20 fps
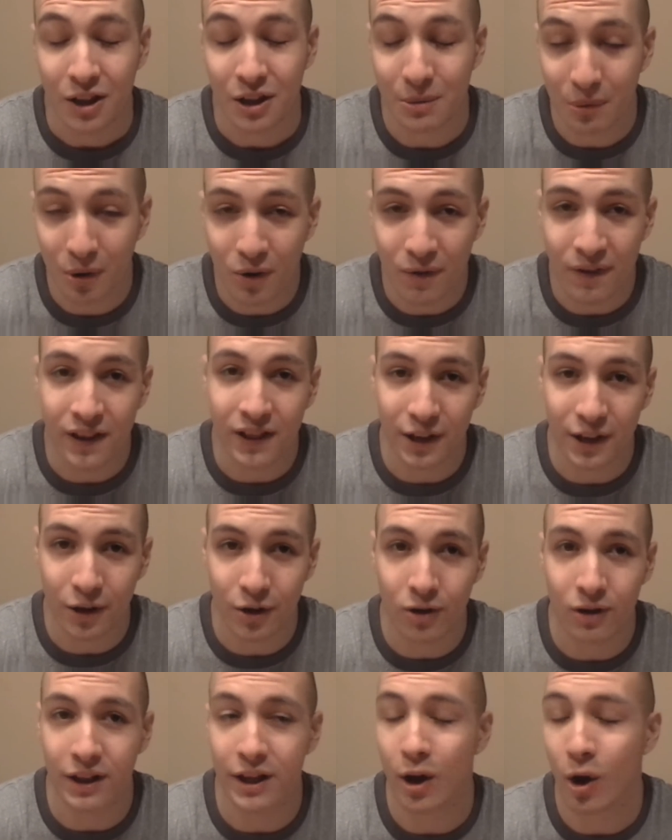The movie
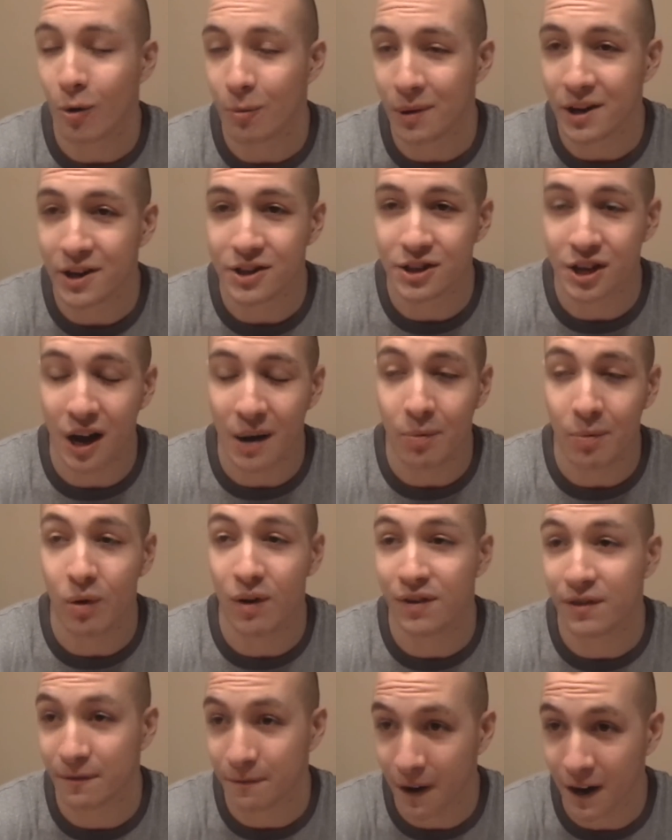literally opens up
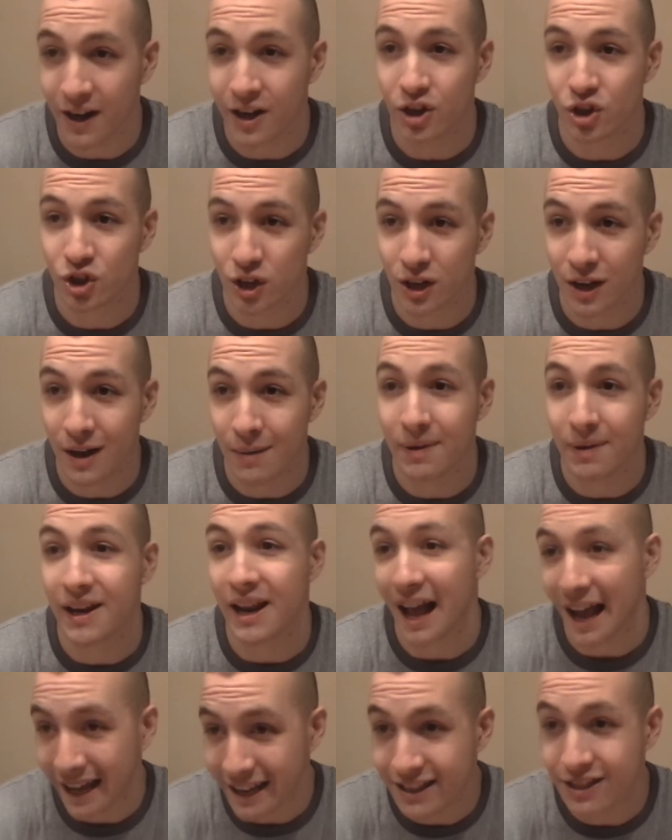with fucking shit up
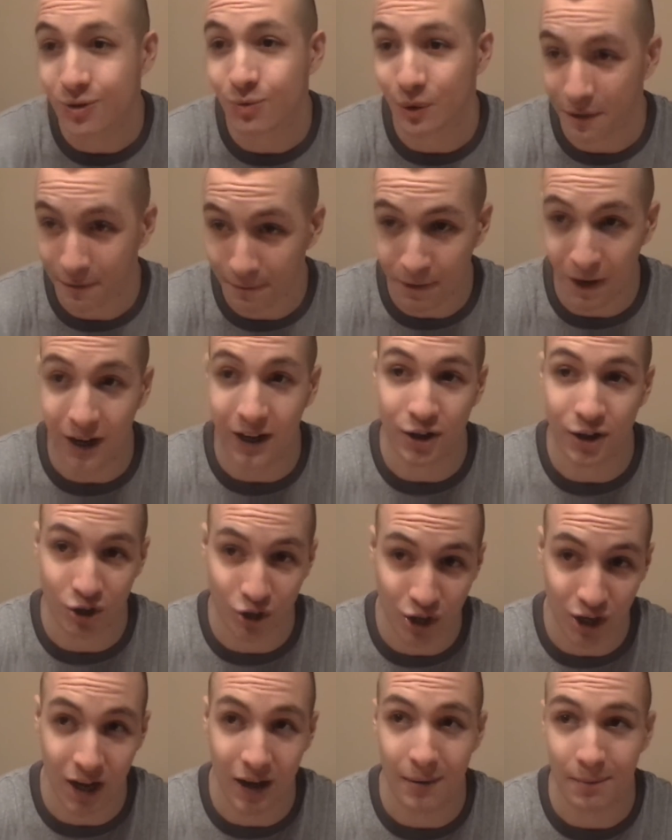and ends with fucking
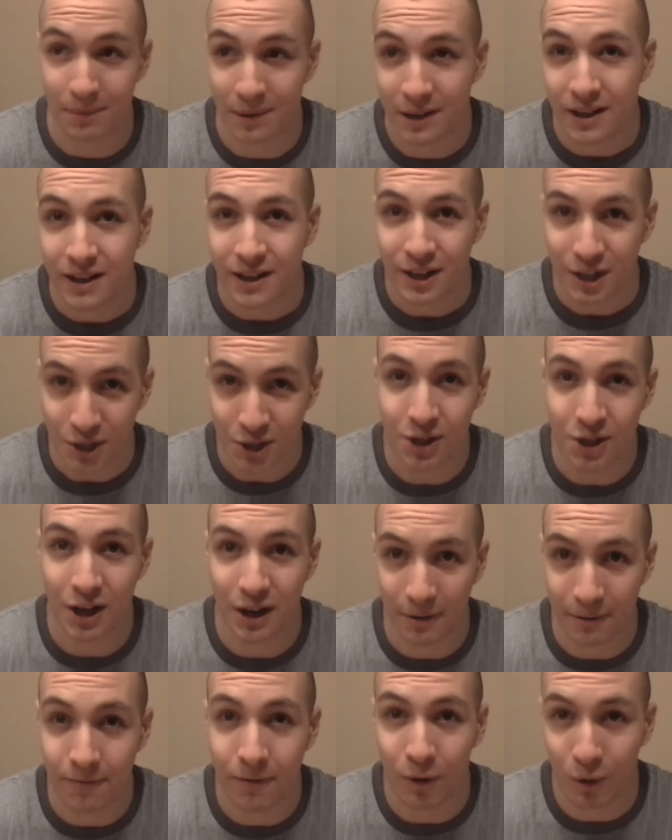shit up. So
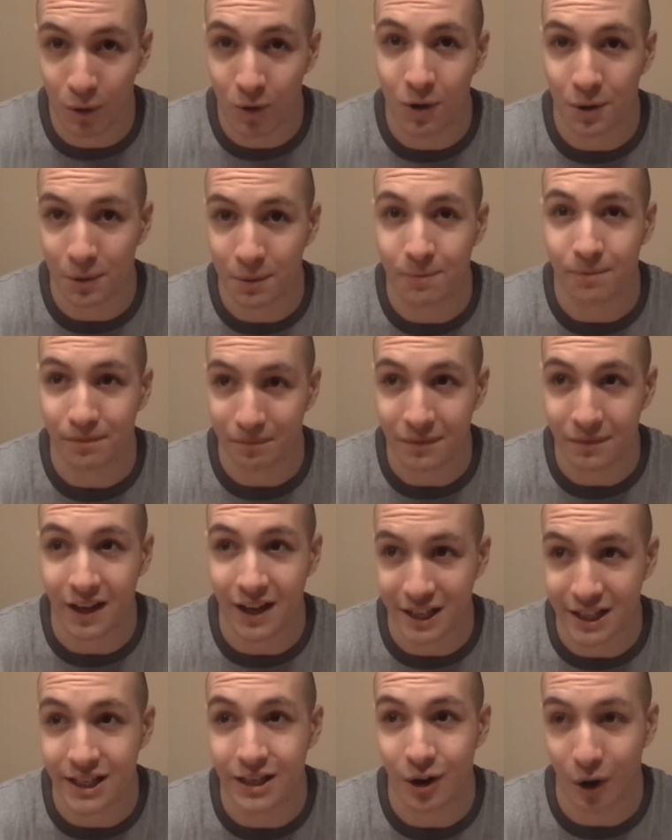therefore,
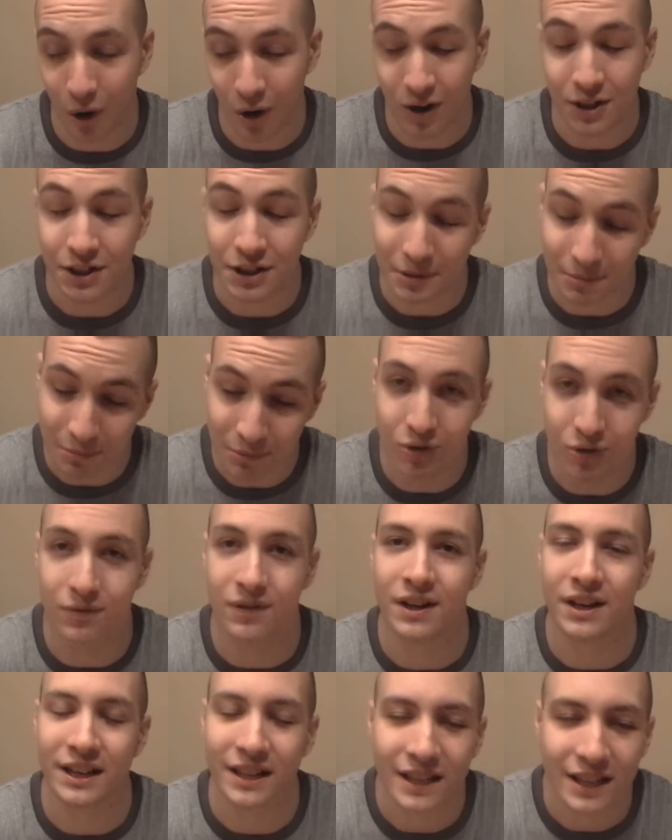it's an awesome
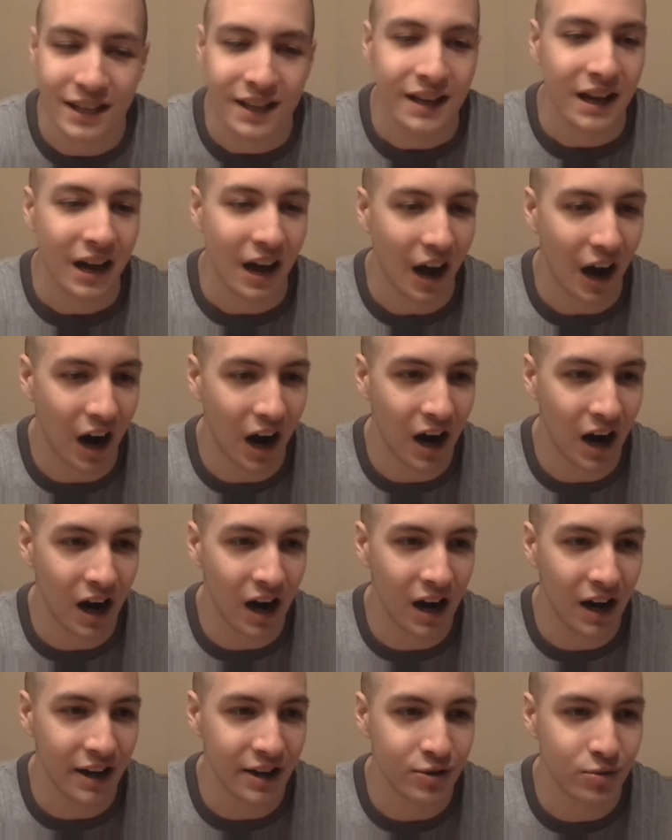movie.
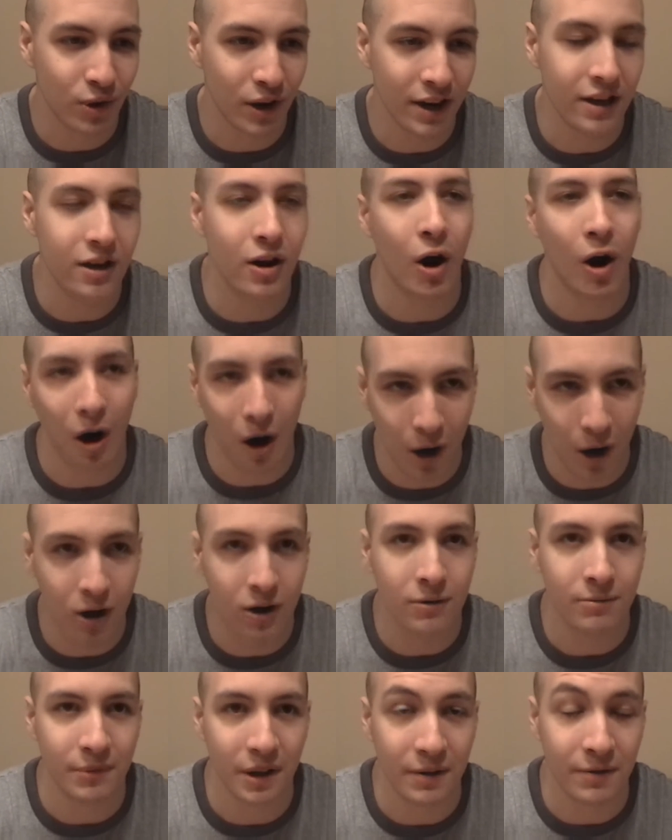Uh, it's rated
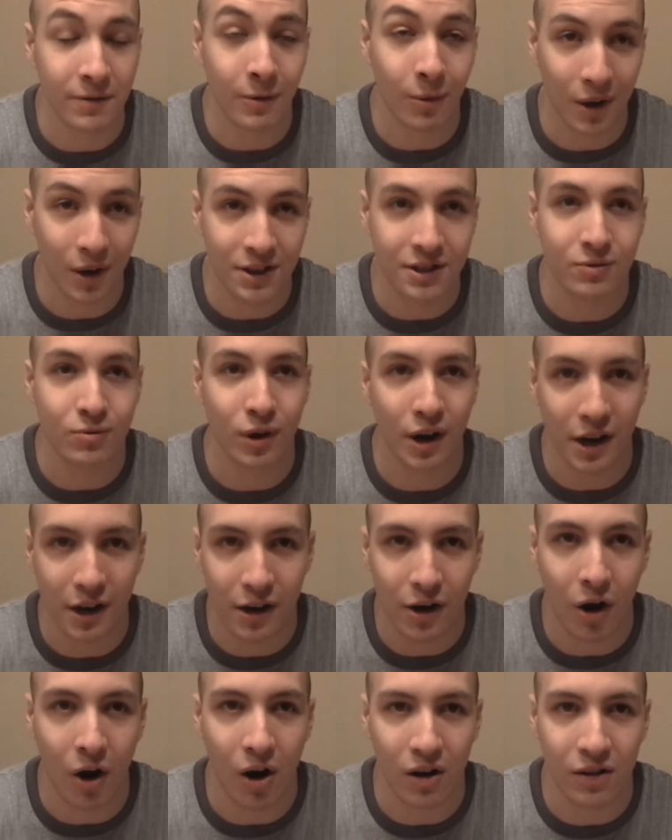R. If it wasn't
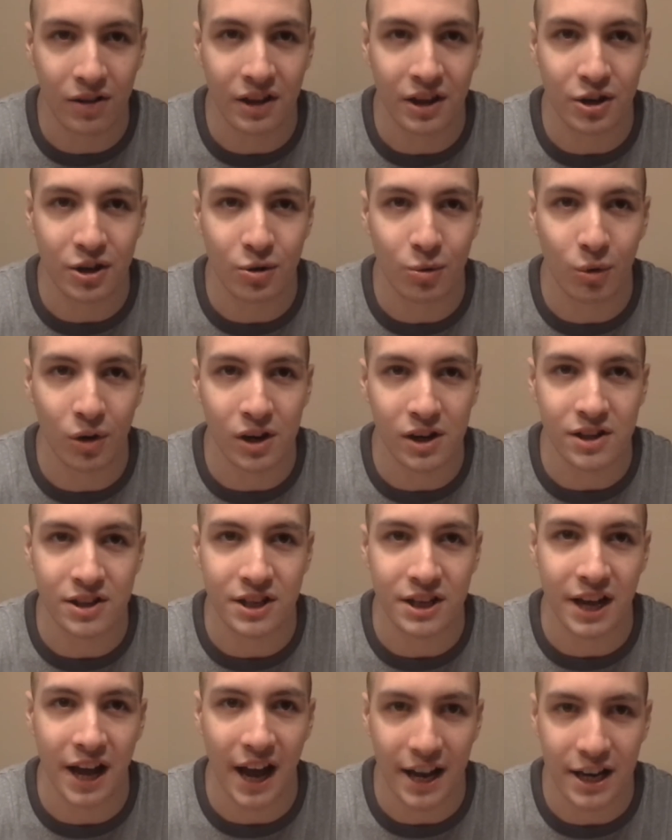rated R, then you wouldn't
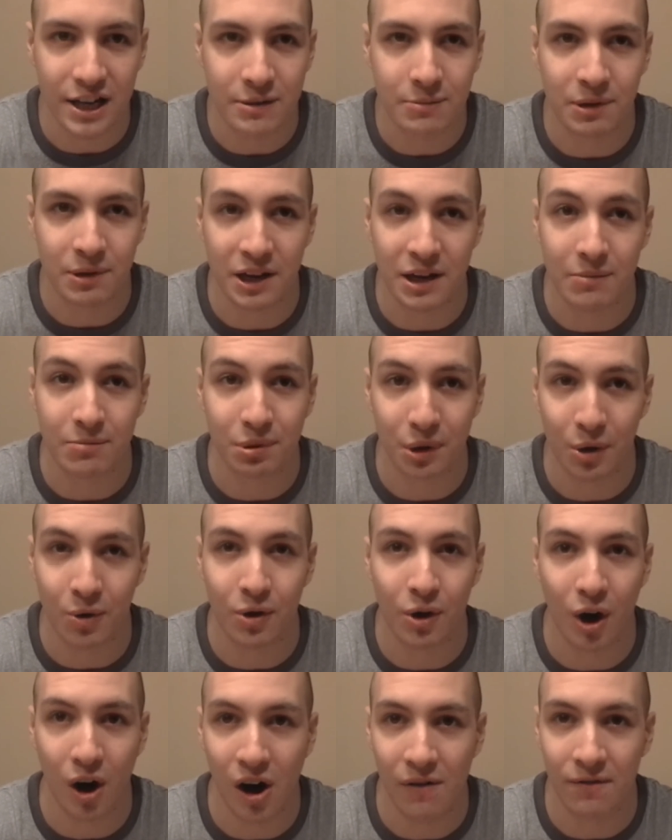see heads being
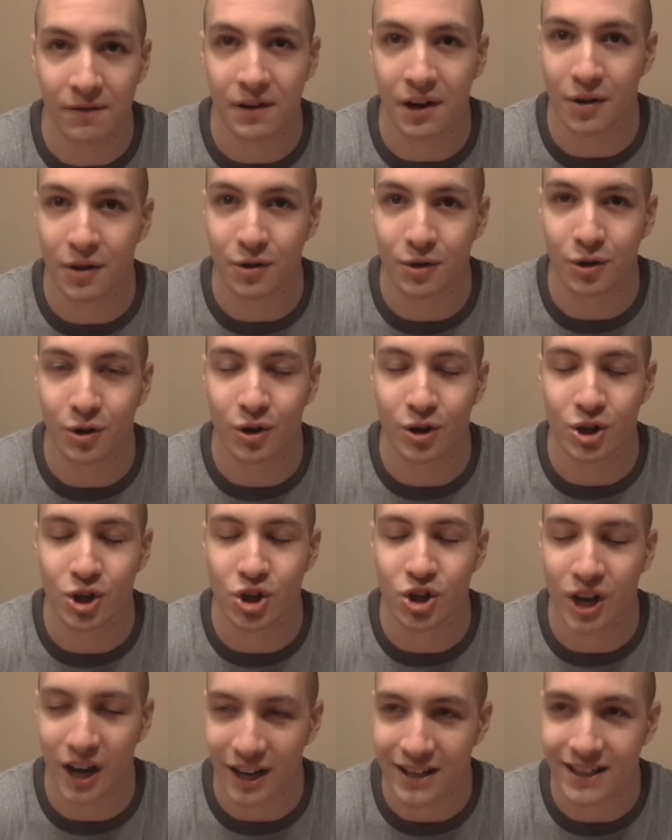blown off and other good
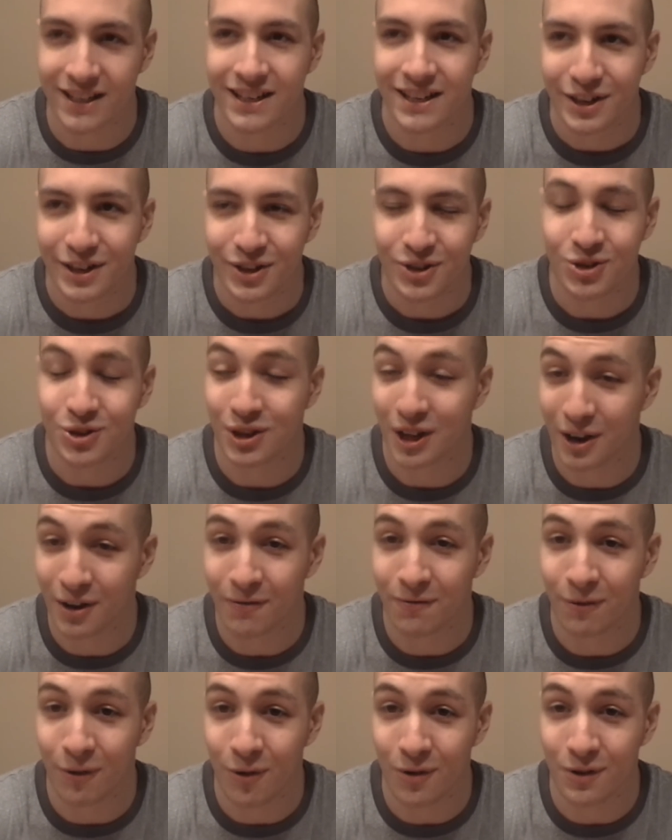shit. So
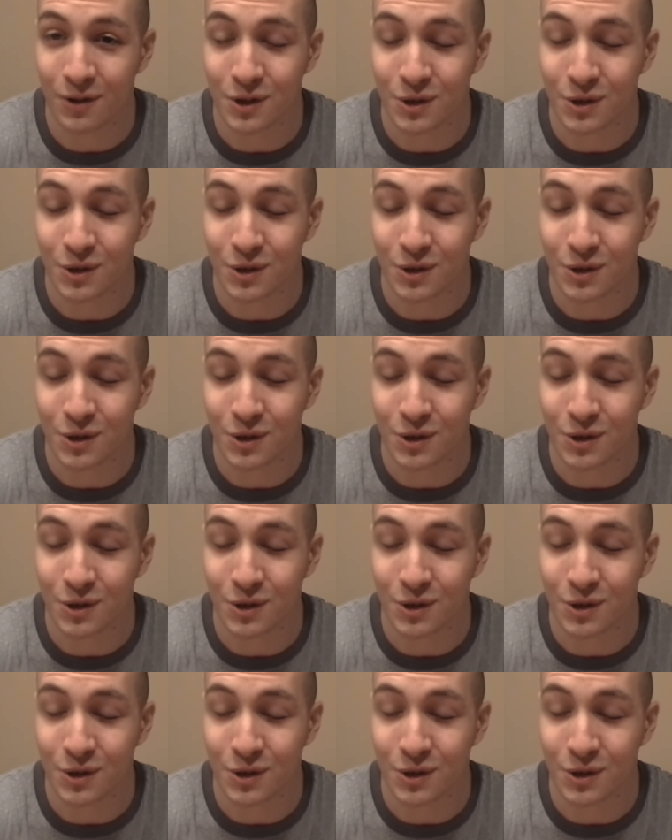therefore,